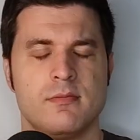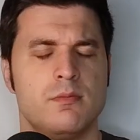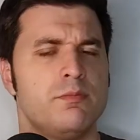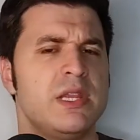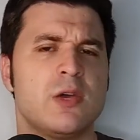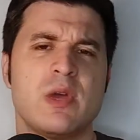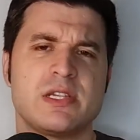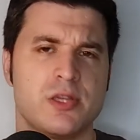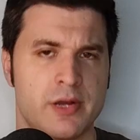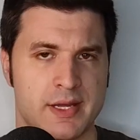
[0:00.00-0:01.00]
But the
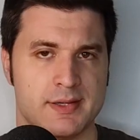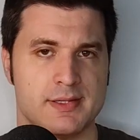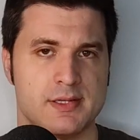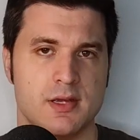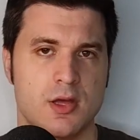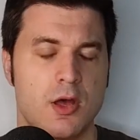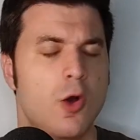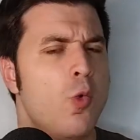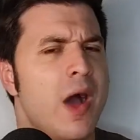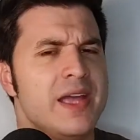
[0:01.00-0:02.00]
question is,
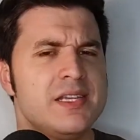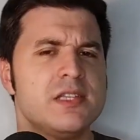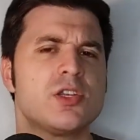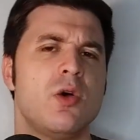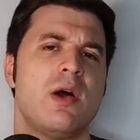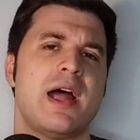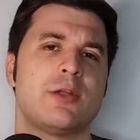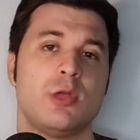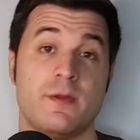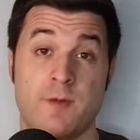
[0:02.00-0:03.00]
why is it so hard to
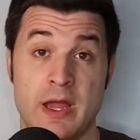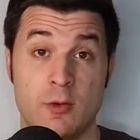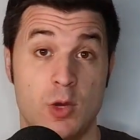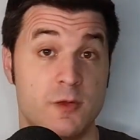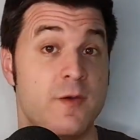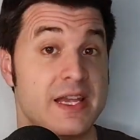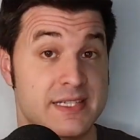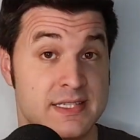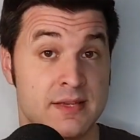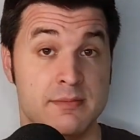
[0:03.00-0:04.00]
define what
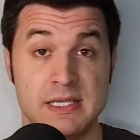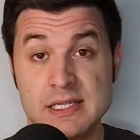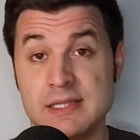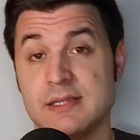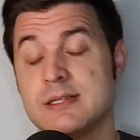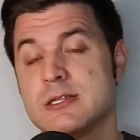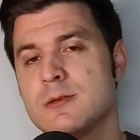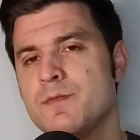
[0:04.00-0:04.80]
fascism is?